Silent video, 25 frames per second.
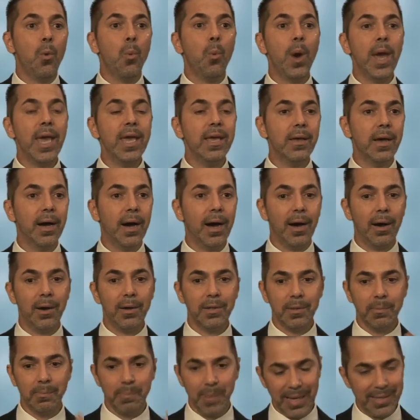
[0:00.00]
way, uh,
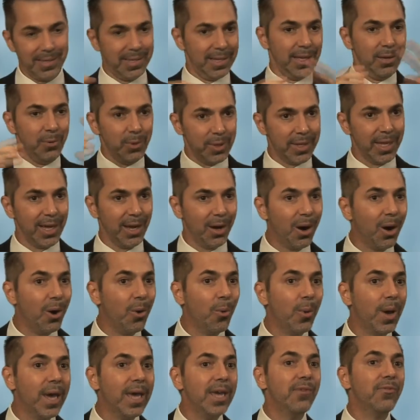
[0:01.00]
basically what they call
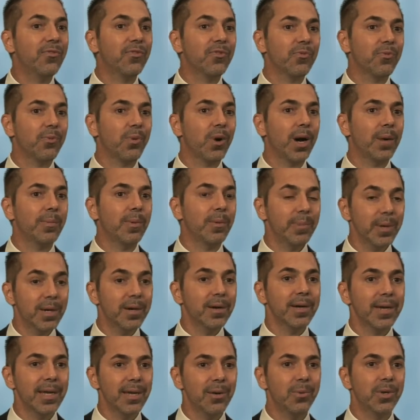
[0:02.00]
waves of
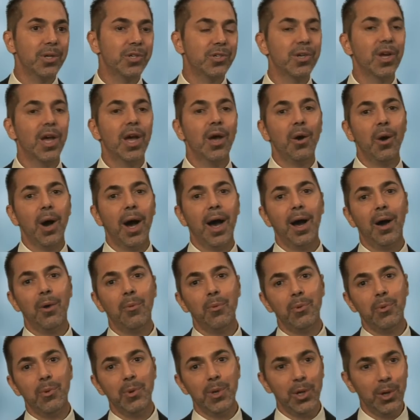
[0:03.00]
probability, which uh,
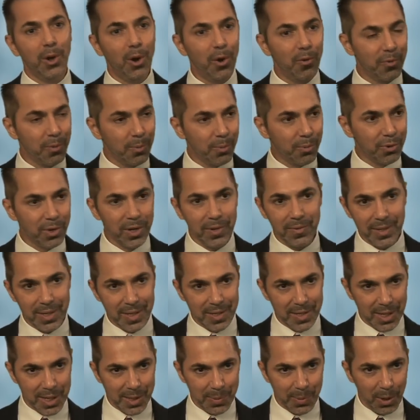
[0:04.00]
we know from
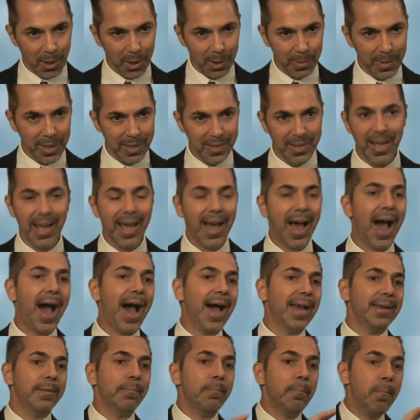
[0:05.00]
previous experiments
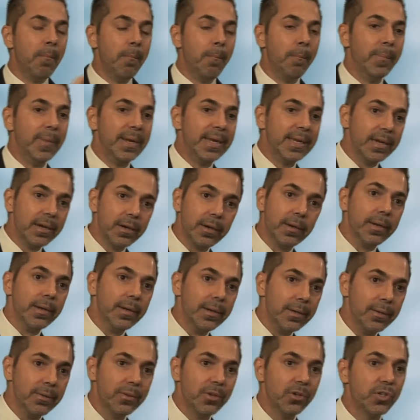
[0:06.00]
aren't
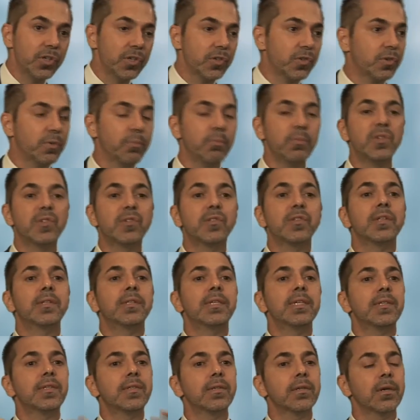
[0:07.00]
material, they're just
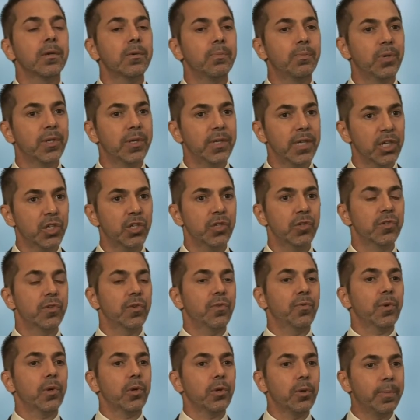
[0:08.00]
statistical predictions
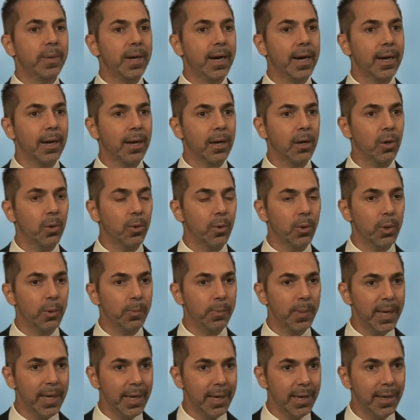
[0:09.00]
of where a particle would
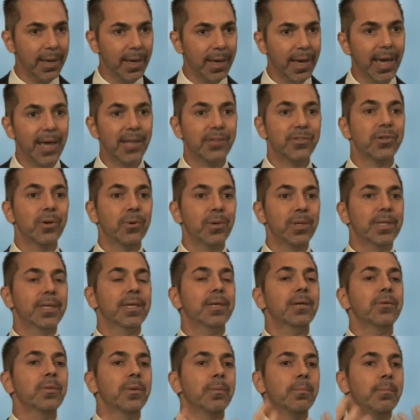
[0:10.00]
be. And so
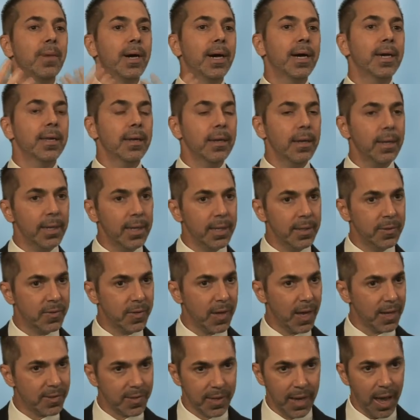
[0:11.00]
until the mind lays
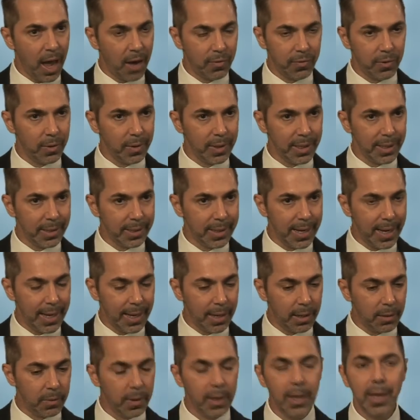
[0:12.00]
that scaffolding
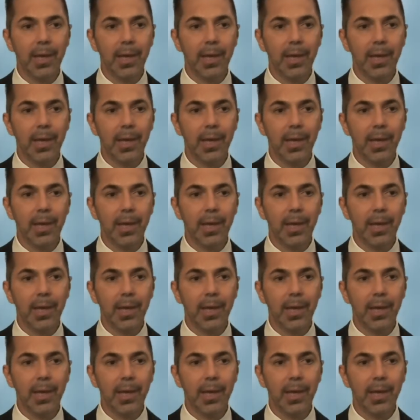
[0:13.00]
down,